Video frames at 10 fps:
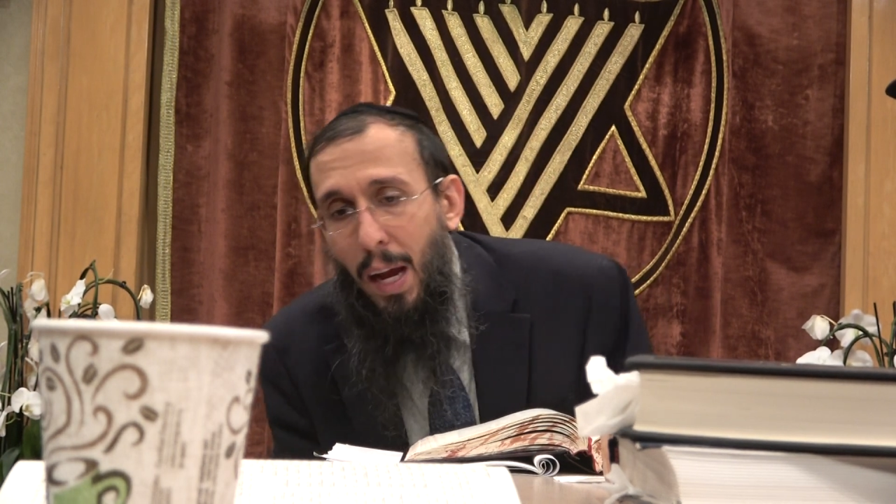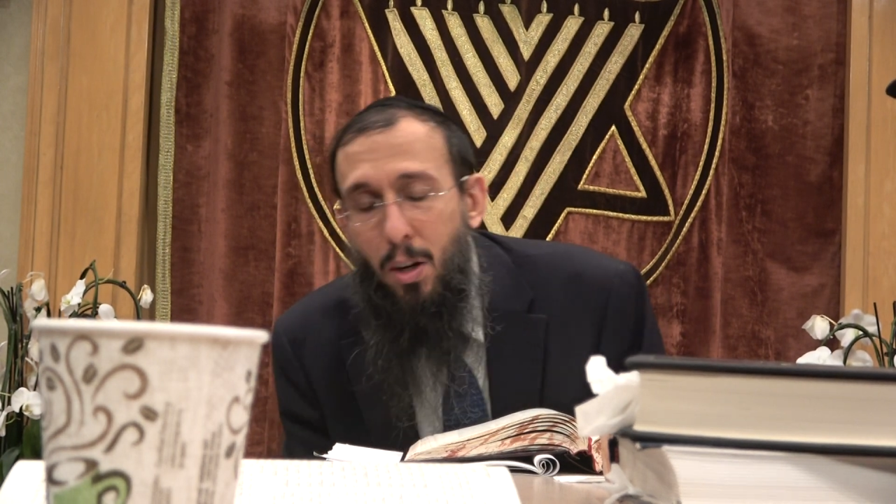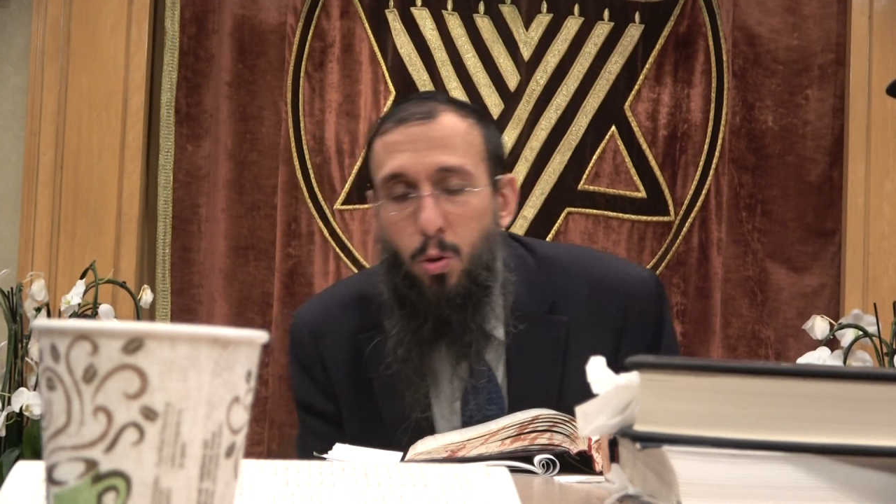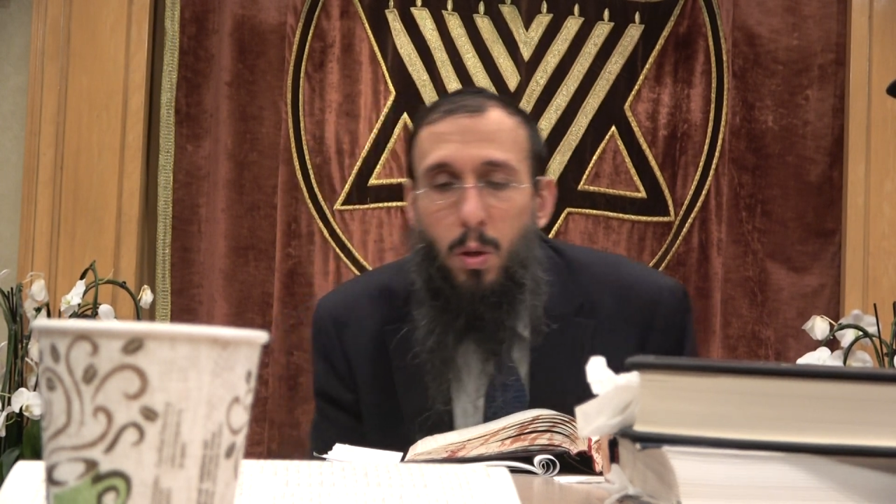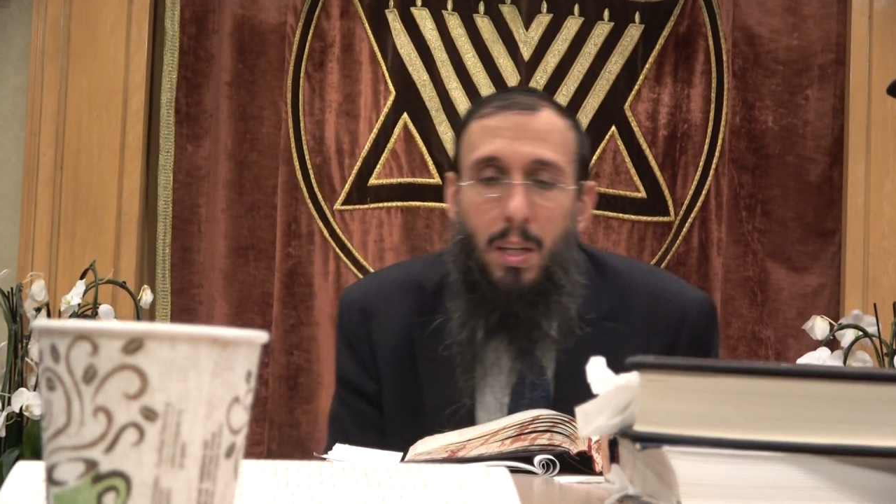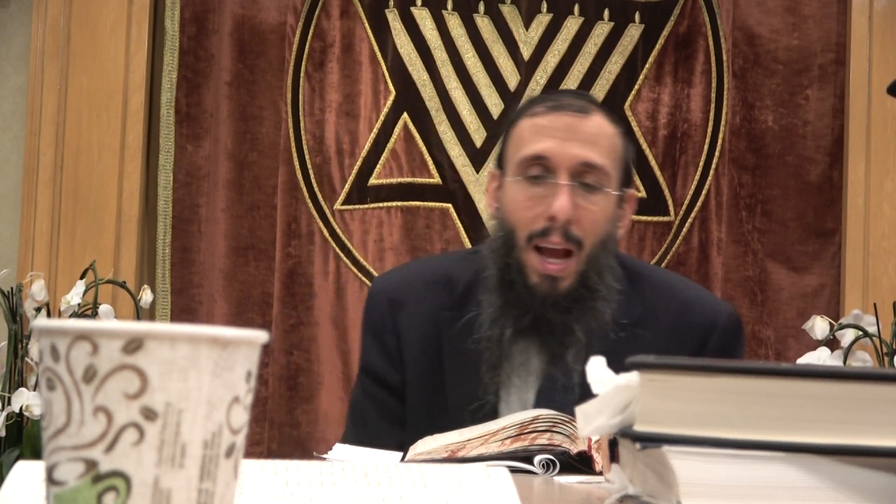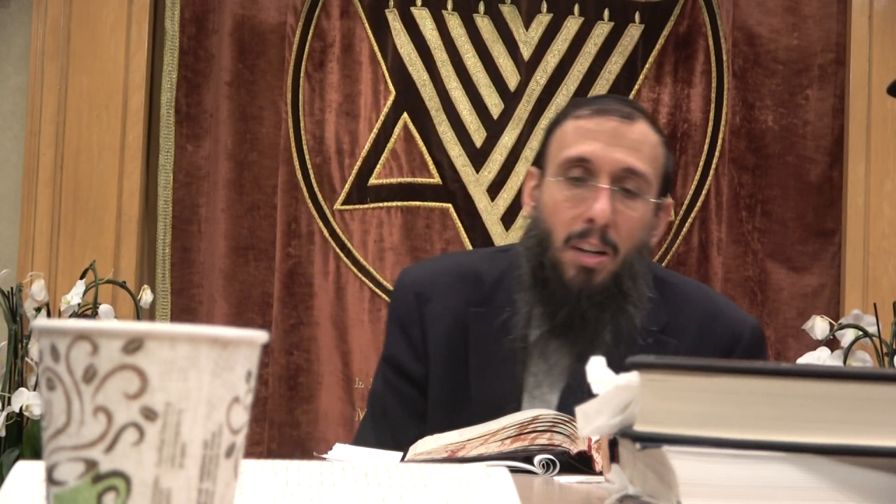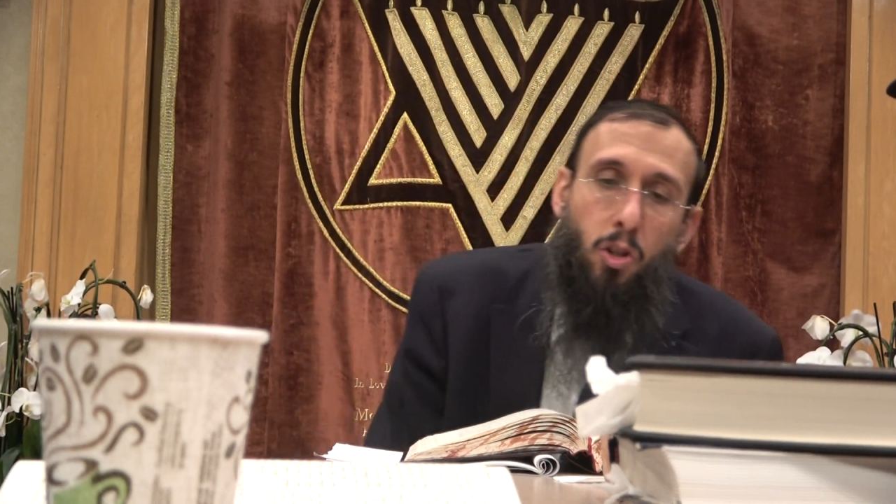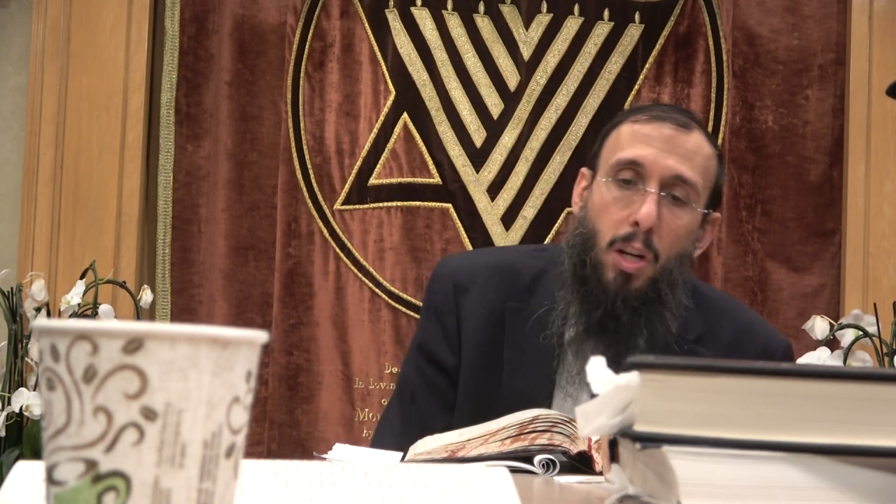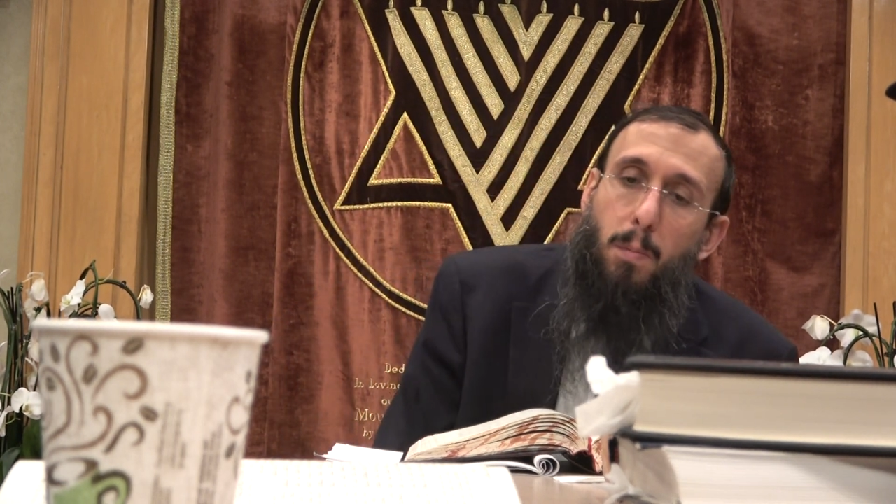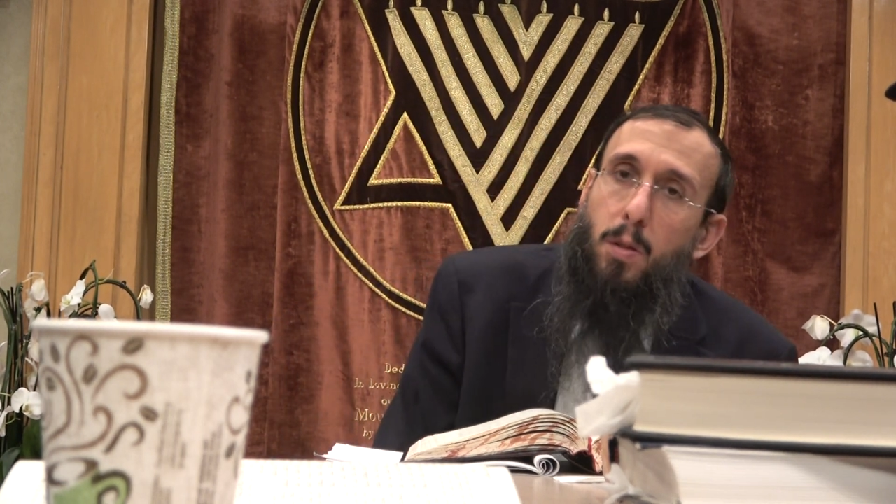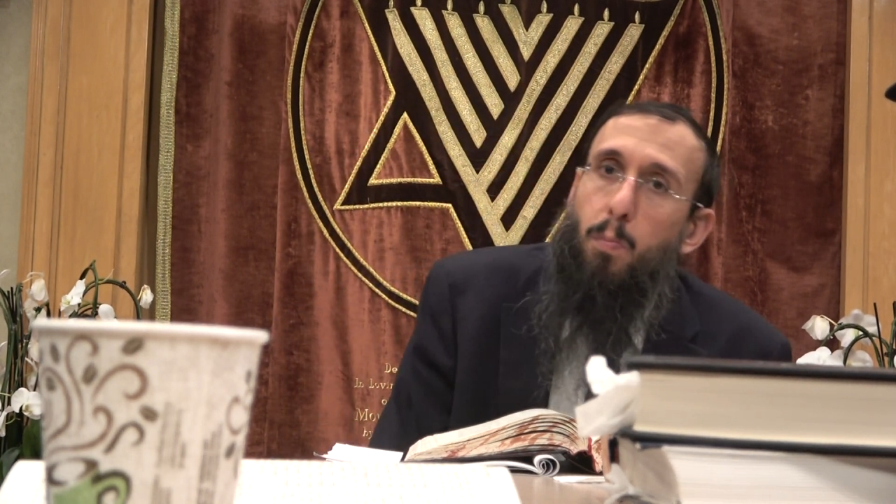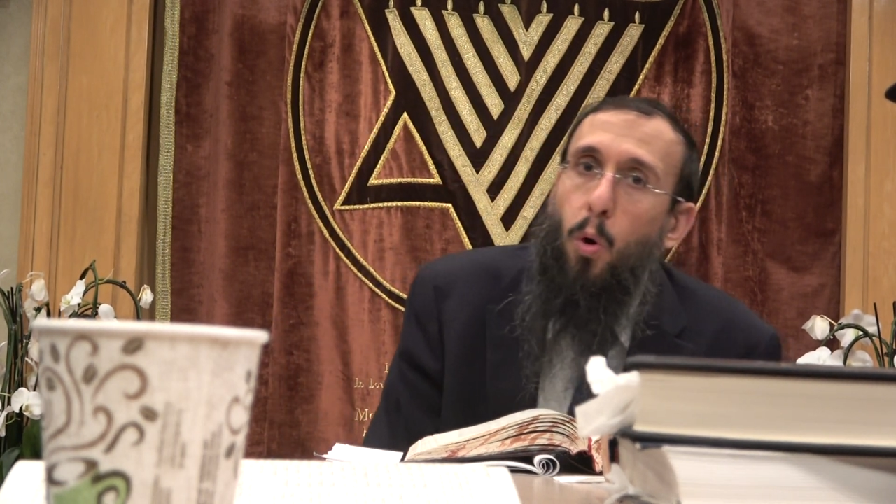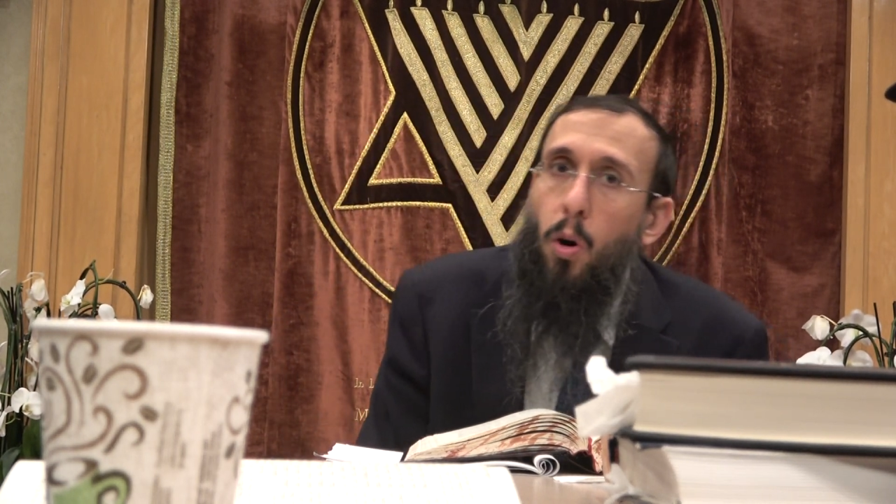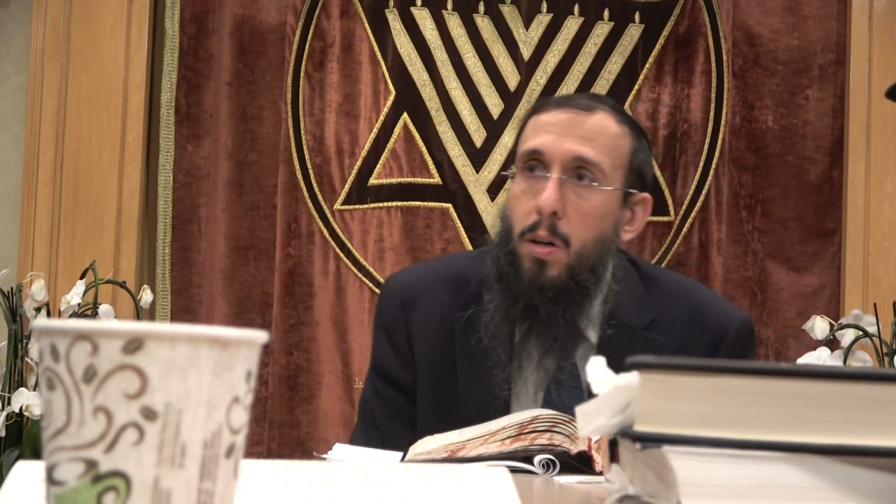actually Hashem's
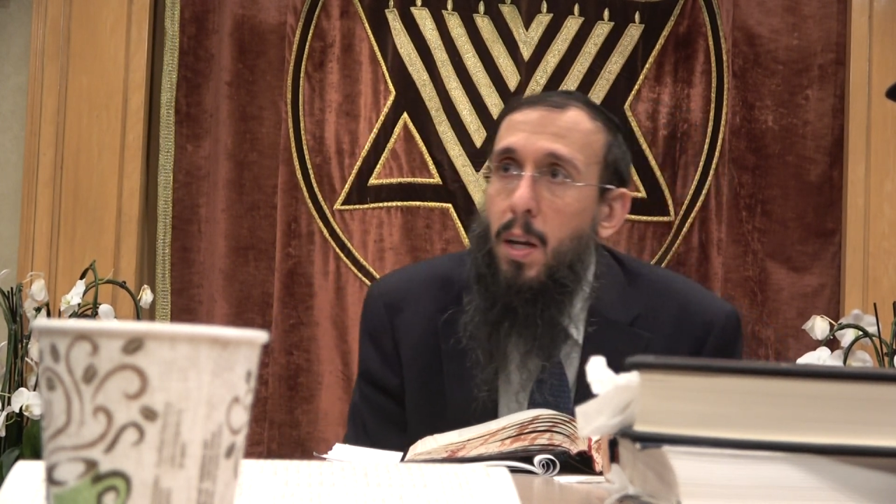part.